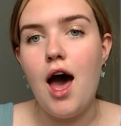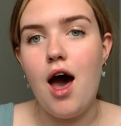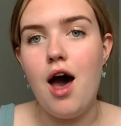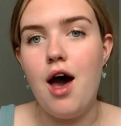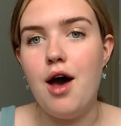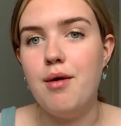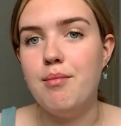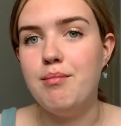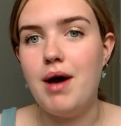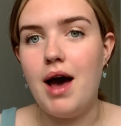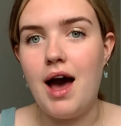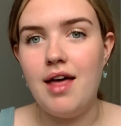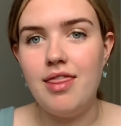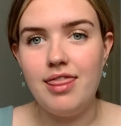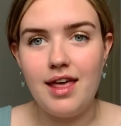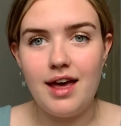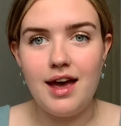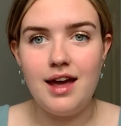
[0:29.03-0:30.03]

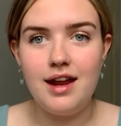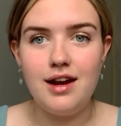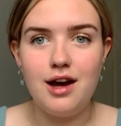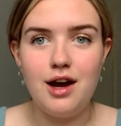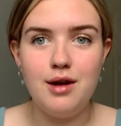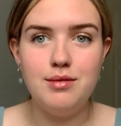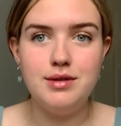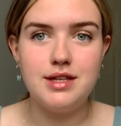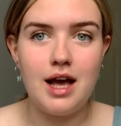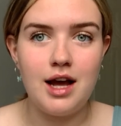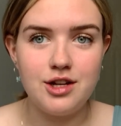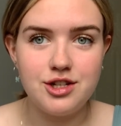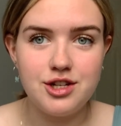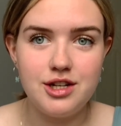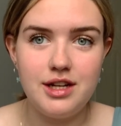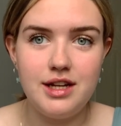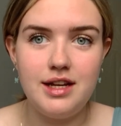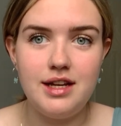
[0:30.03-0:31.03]
And then I was
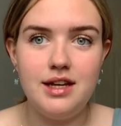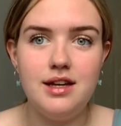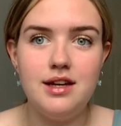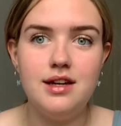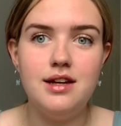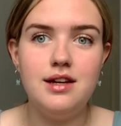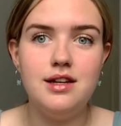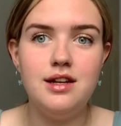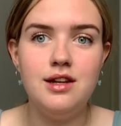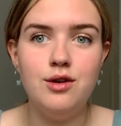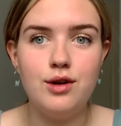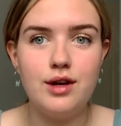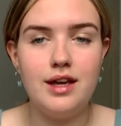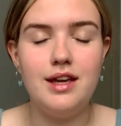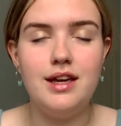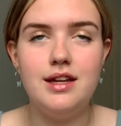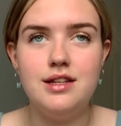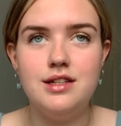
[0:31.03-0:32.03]
actually
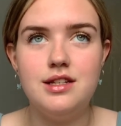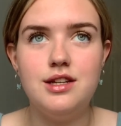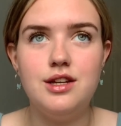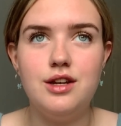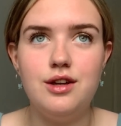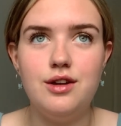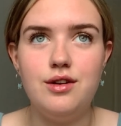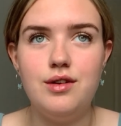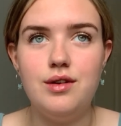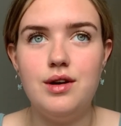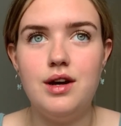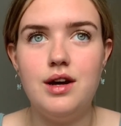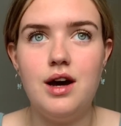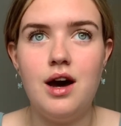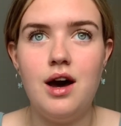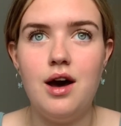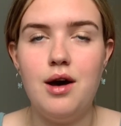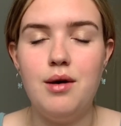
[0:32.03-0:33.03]
logging into
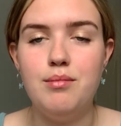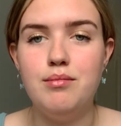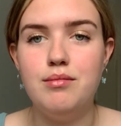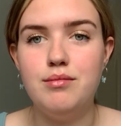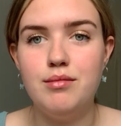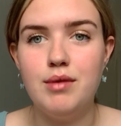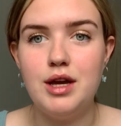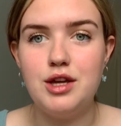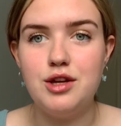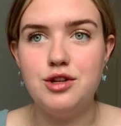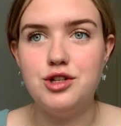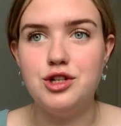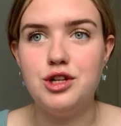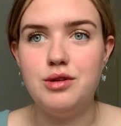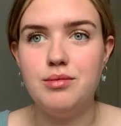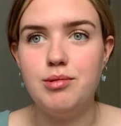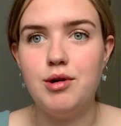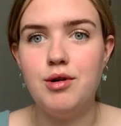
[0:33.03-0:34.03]
my
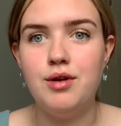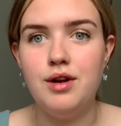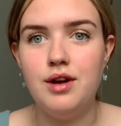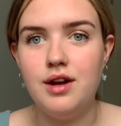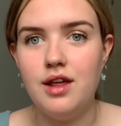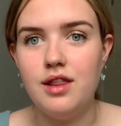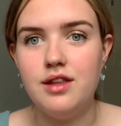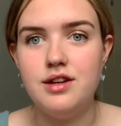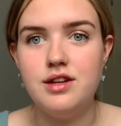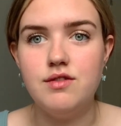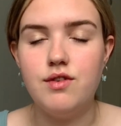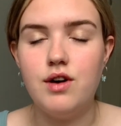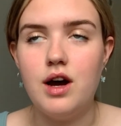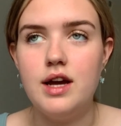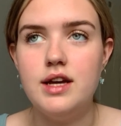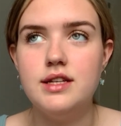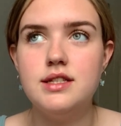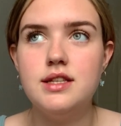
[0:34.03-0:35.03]
YouTube on another
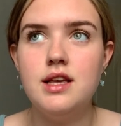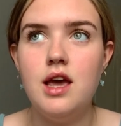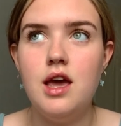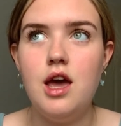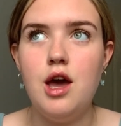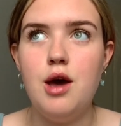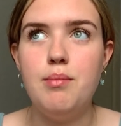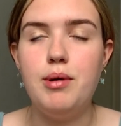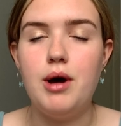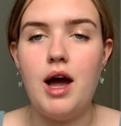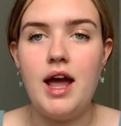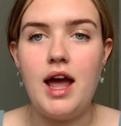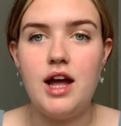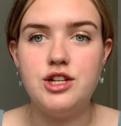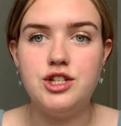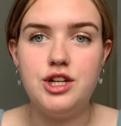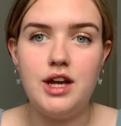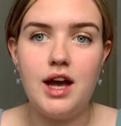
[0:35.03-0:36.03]
device, but I
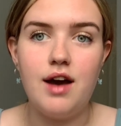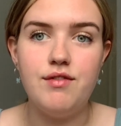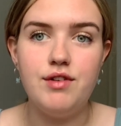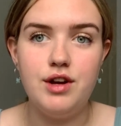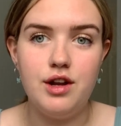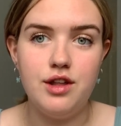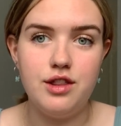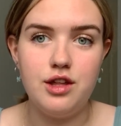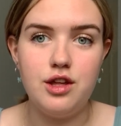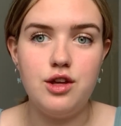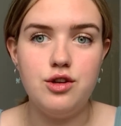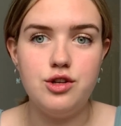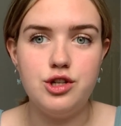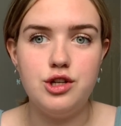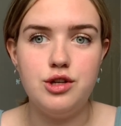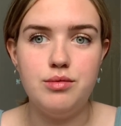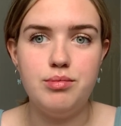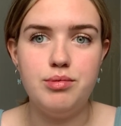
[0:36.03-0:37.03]
actually have another
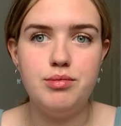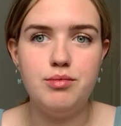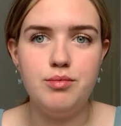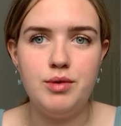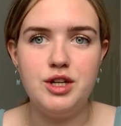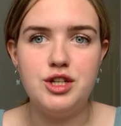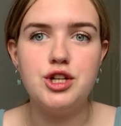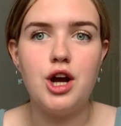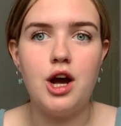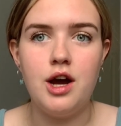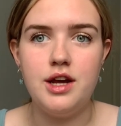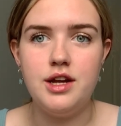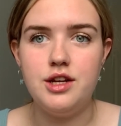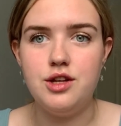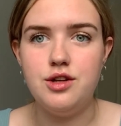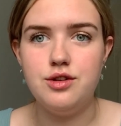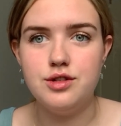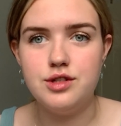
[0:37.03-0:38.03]
YouTube which I
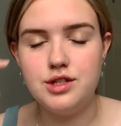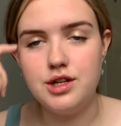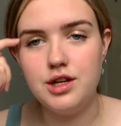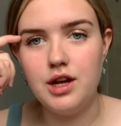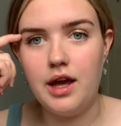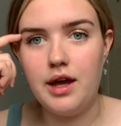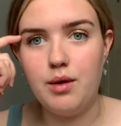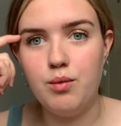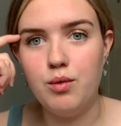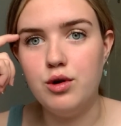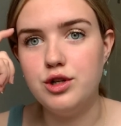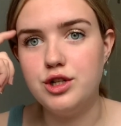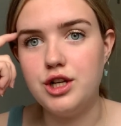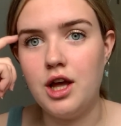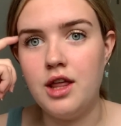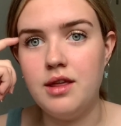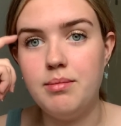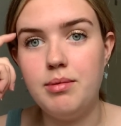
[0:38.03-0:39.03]
use to like watch
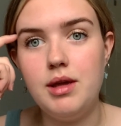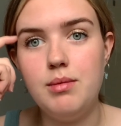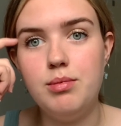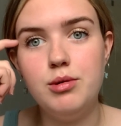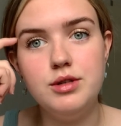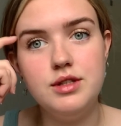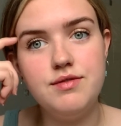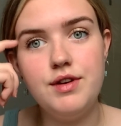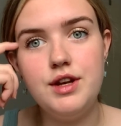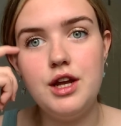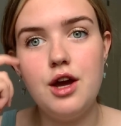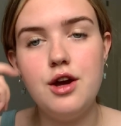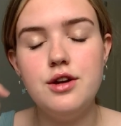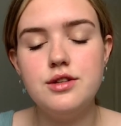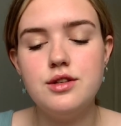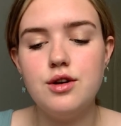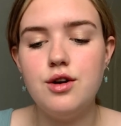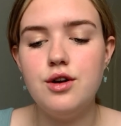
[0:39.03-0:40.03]
other people's
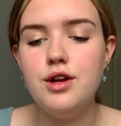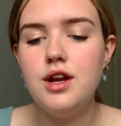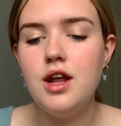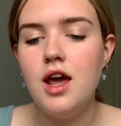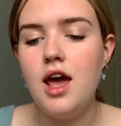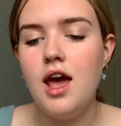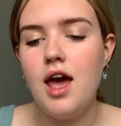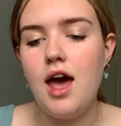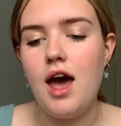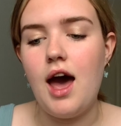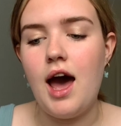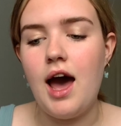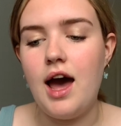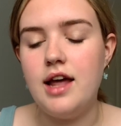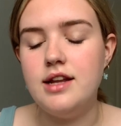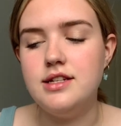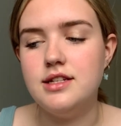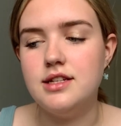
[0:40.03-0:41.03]
videos on,
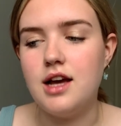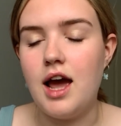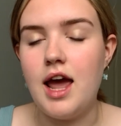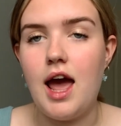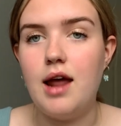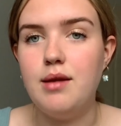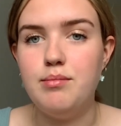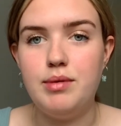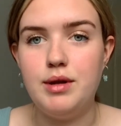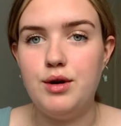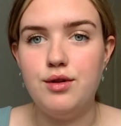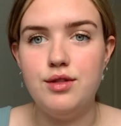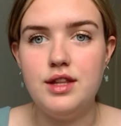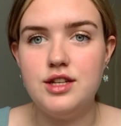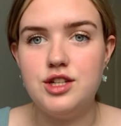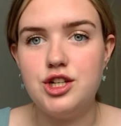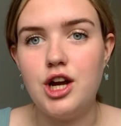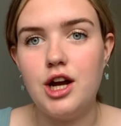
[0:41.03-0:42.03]
and I hadn't been on
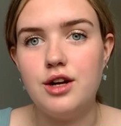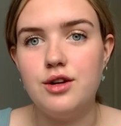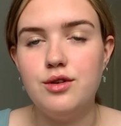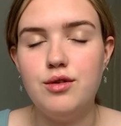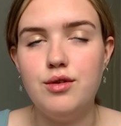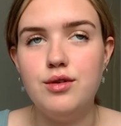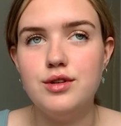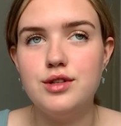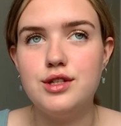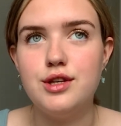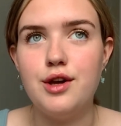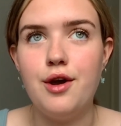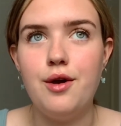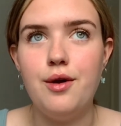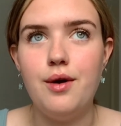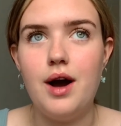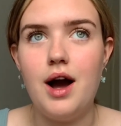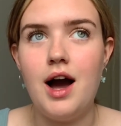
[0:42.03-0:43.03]
this channel,
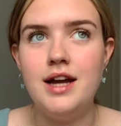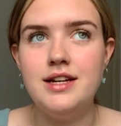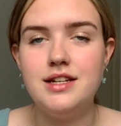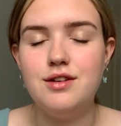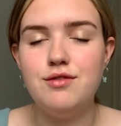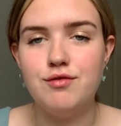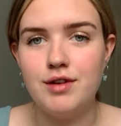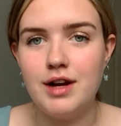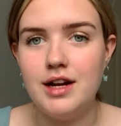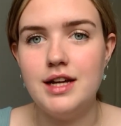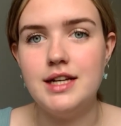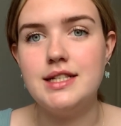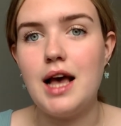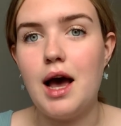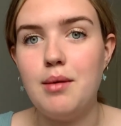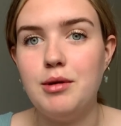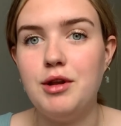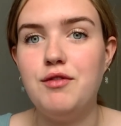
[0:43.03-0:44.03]
so I didn't realise
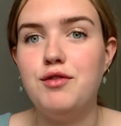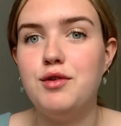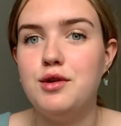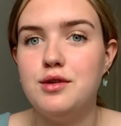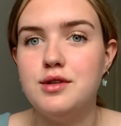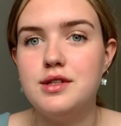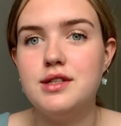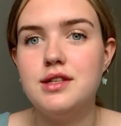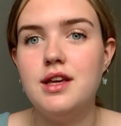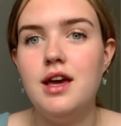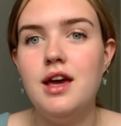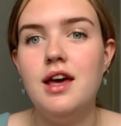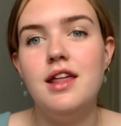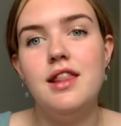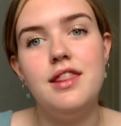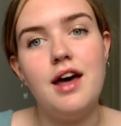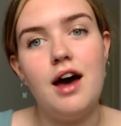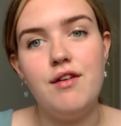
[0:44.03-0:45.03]
how many views
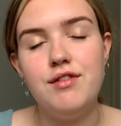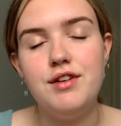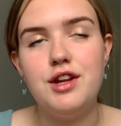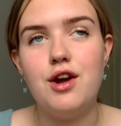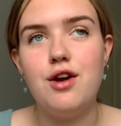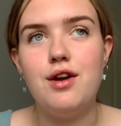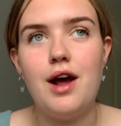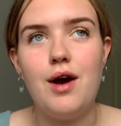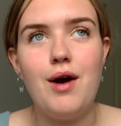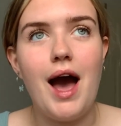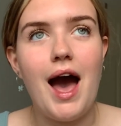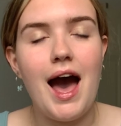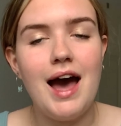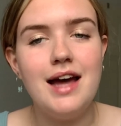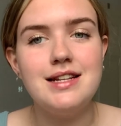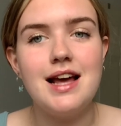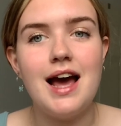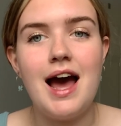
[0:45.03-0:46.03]
that video now
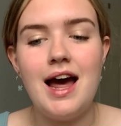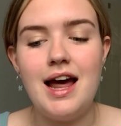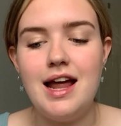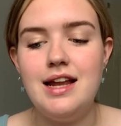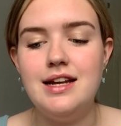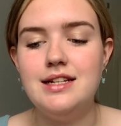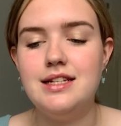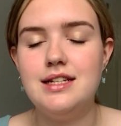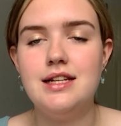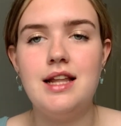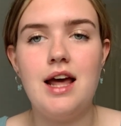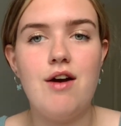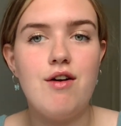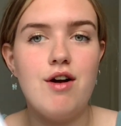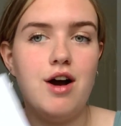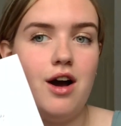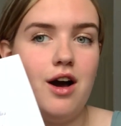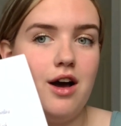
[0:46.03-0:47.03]
had, and there
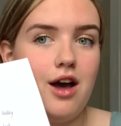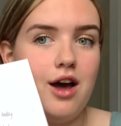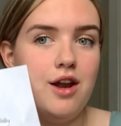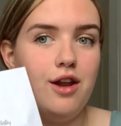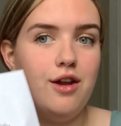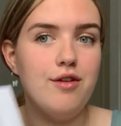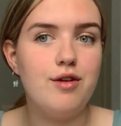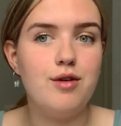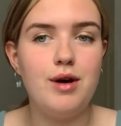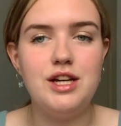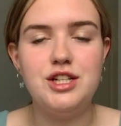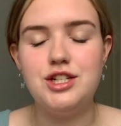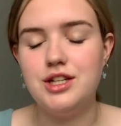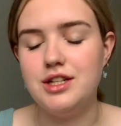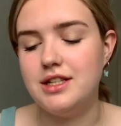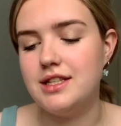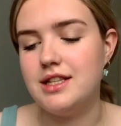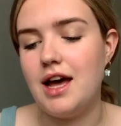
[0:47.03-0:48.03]
are a load of
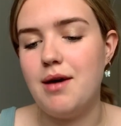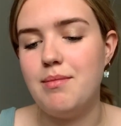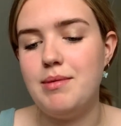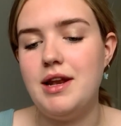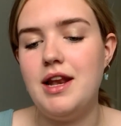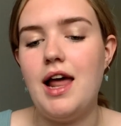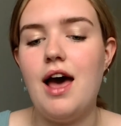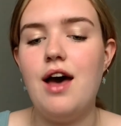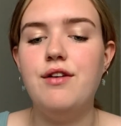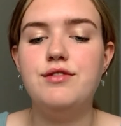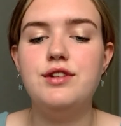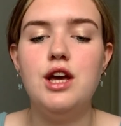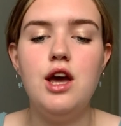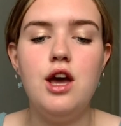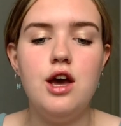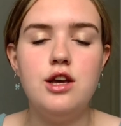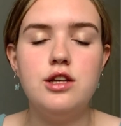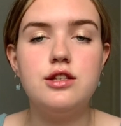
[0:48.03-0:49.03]
questions that have been left.
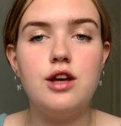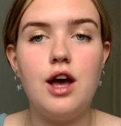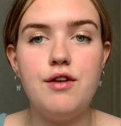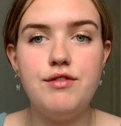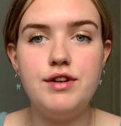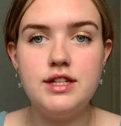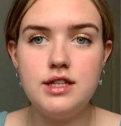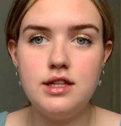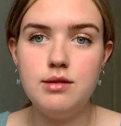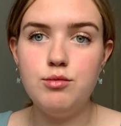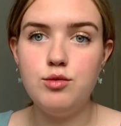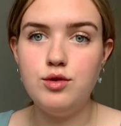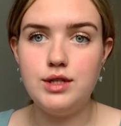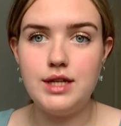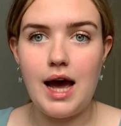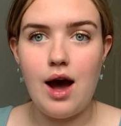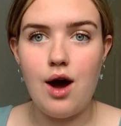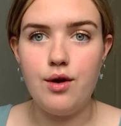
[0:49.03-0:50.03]
So I've written them all
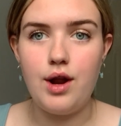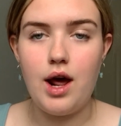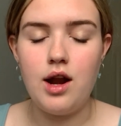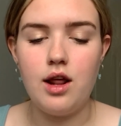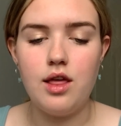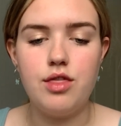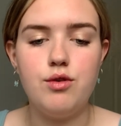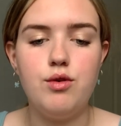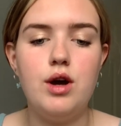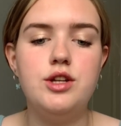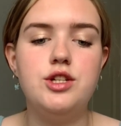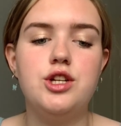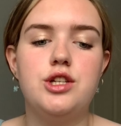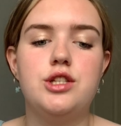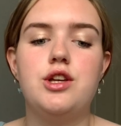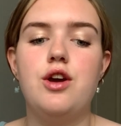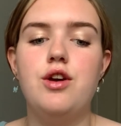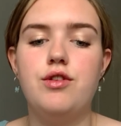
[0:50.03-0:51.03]
down and I thought I'd
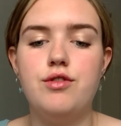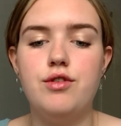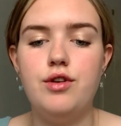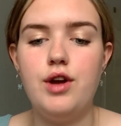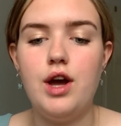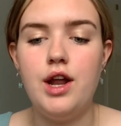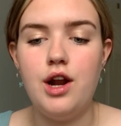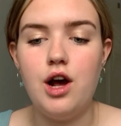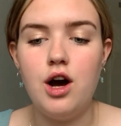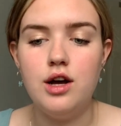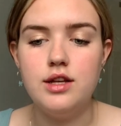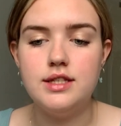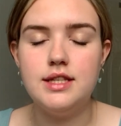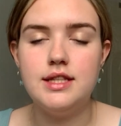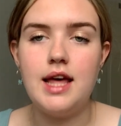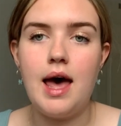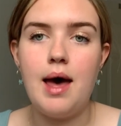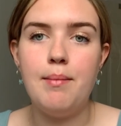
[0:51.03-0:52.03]
just go through and
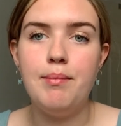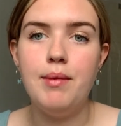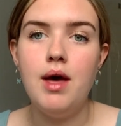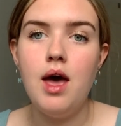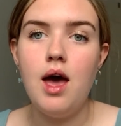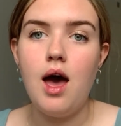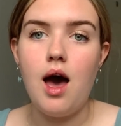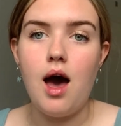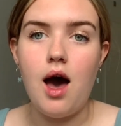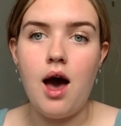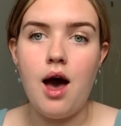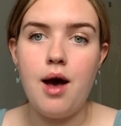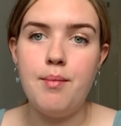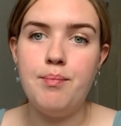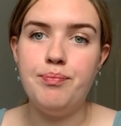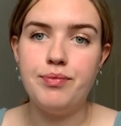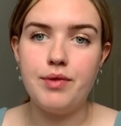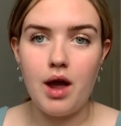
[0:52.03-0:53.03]
answer them.
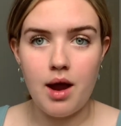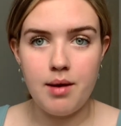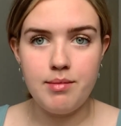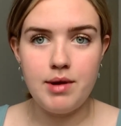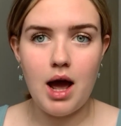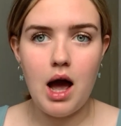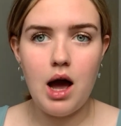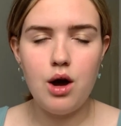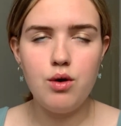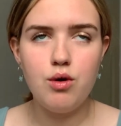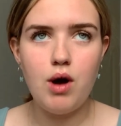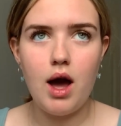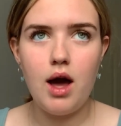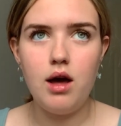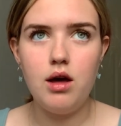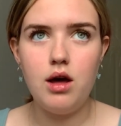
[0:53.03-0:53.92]
I'm now